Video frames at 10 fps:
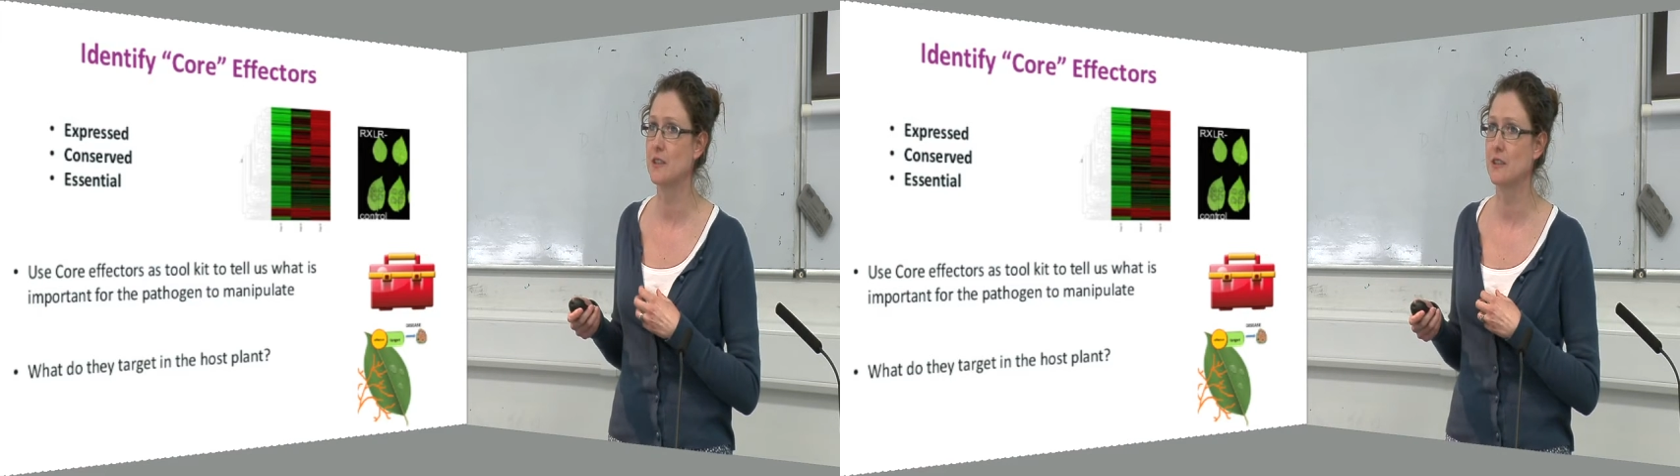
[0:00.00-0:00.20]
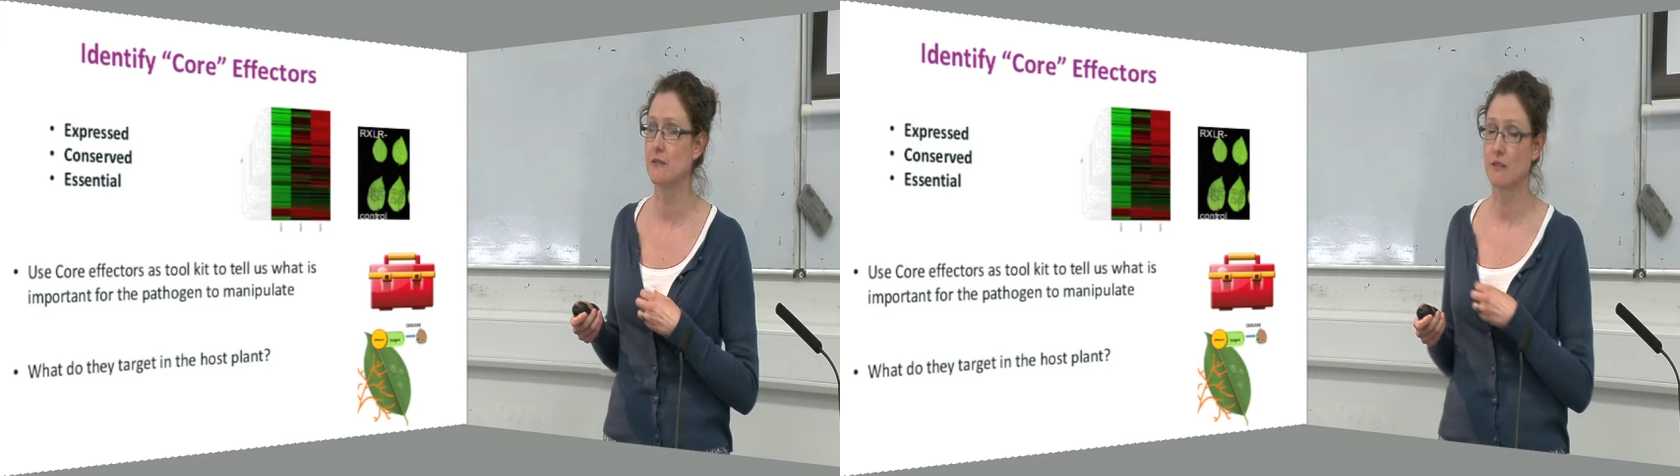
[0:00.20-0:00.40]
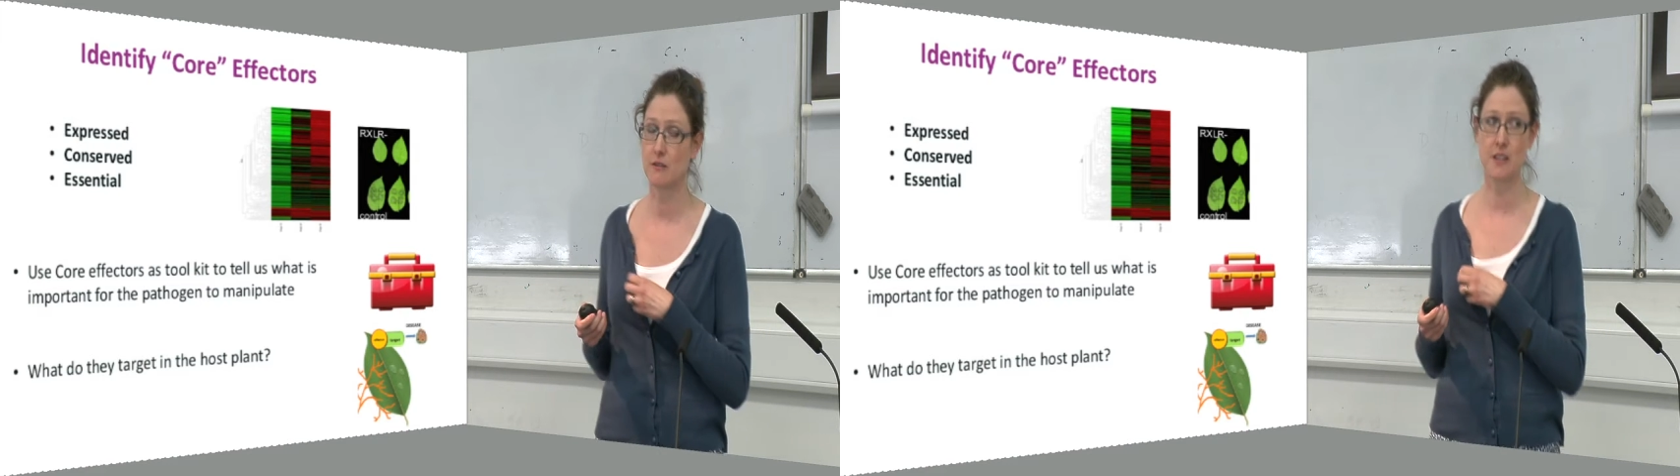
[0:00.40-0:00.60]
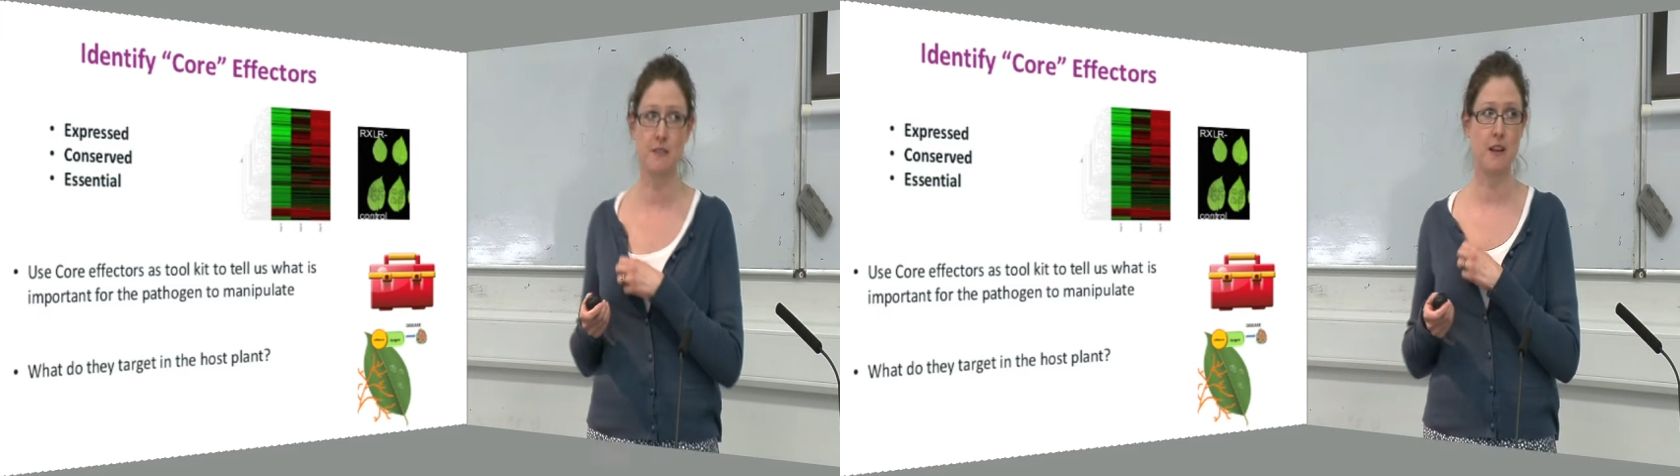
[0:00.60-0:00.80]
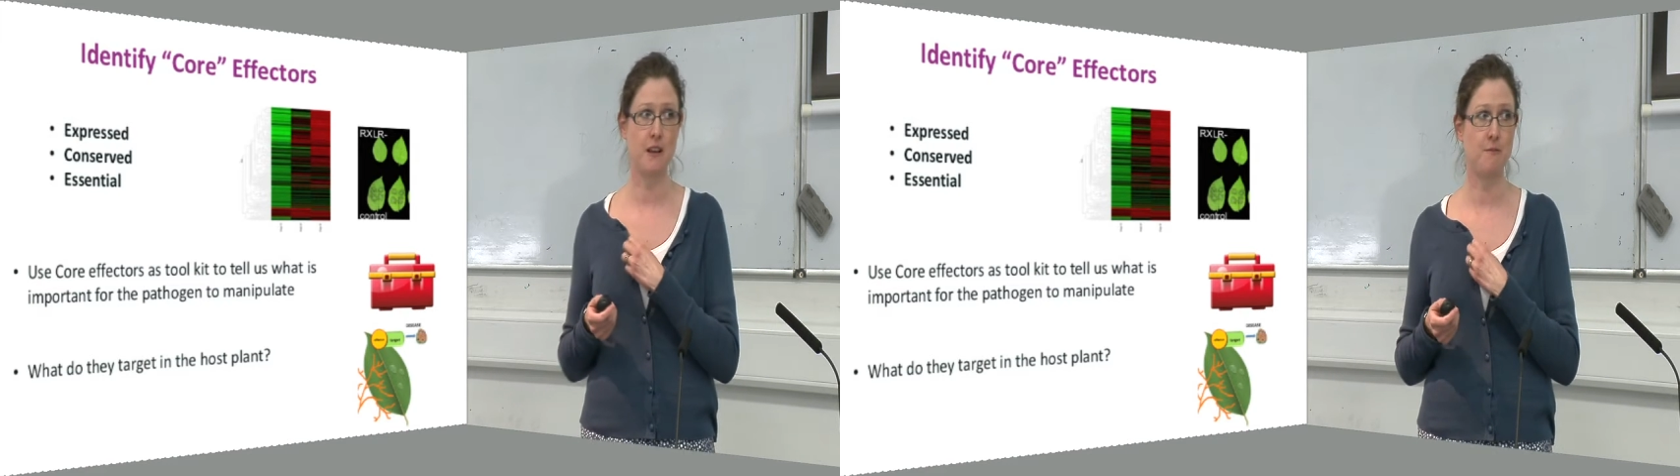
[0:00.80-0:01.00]

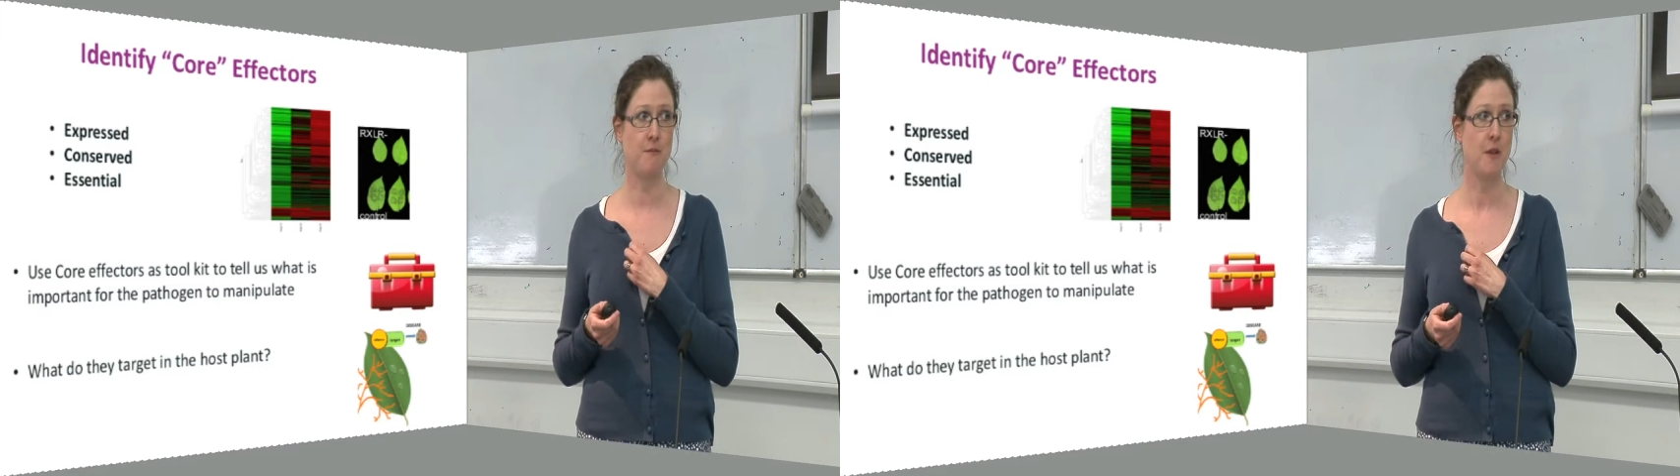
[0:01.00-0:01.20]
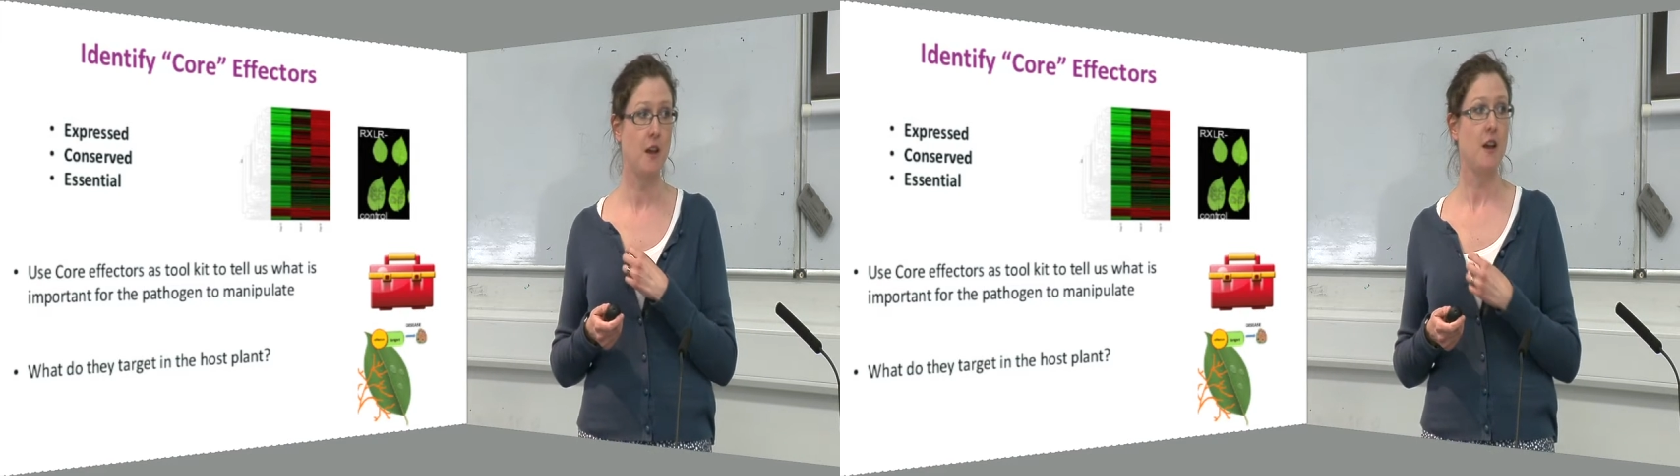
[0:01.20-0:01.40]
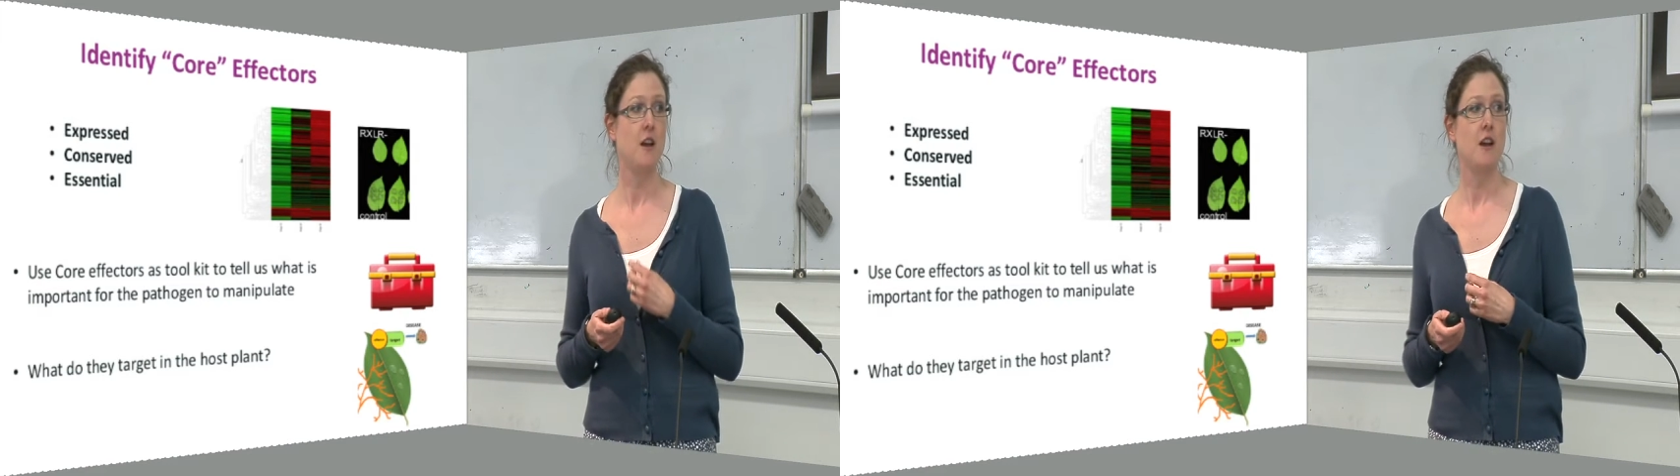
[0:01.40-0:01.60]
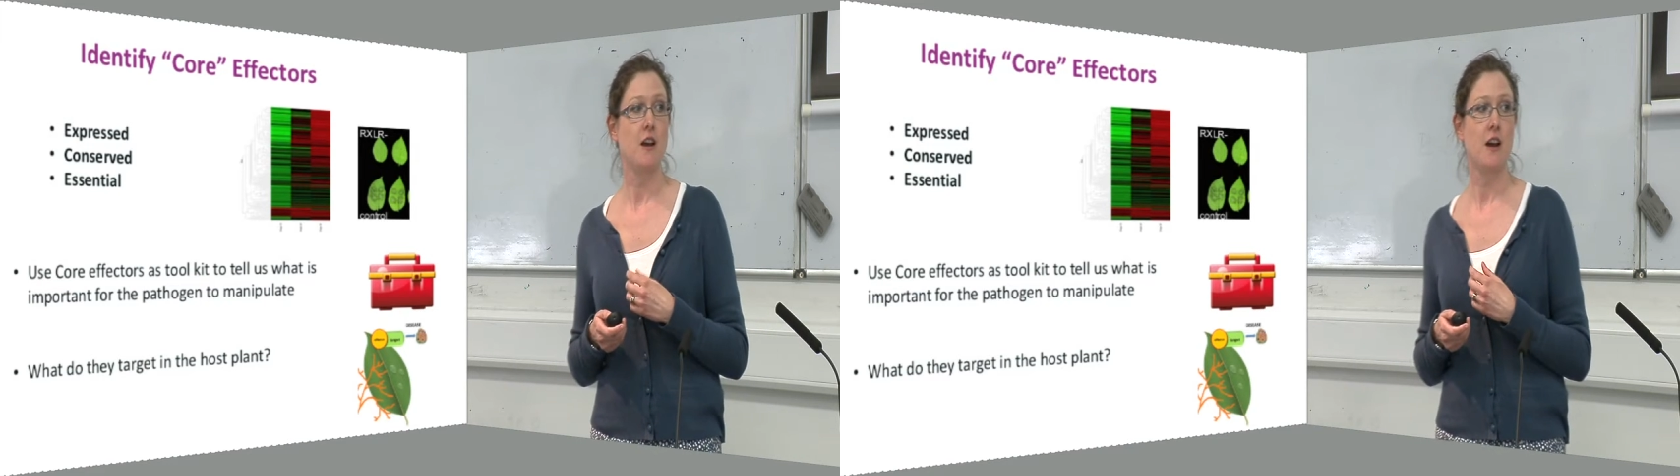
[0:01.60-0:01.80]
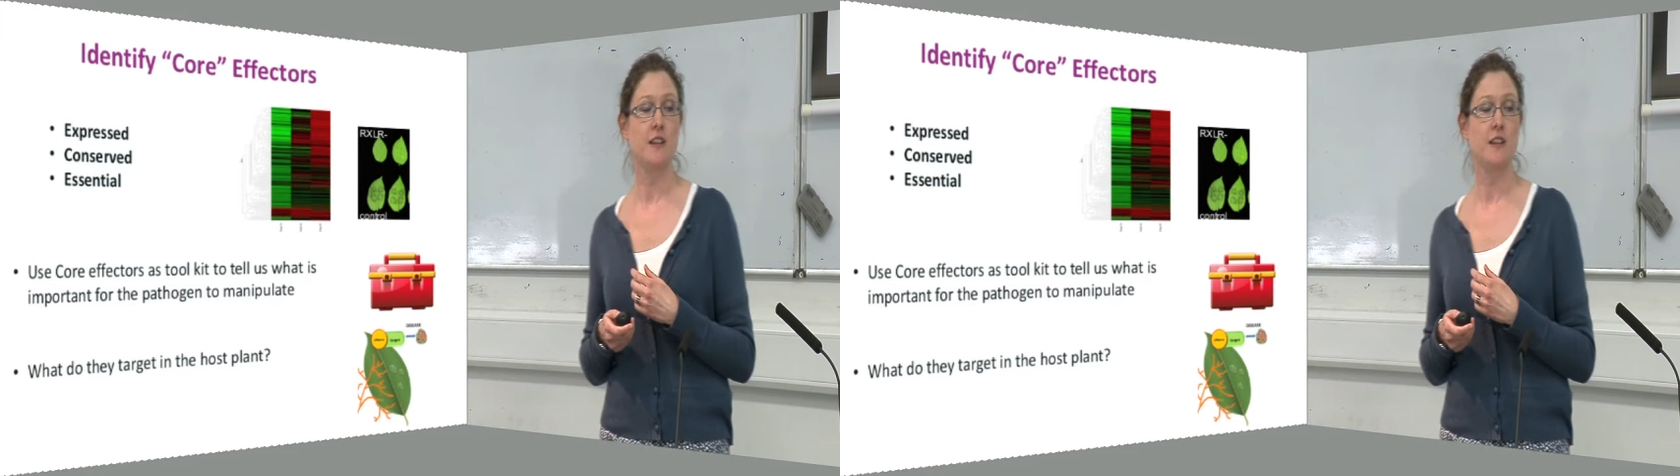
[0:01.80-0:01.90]
that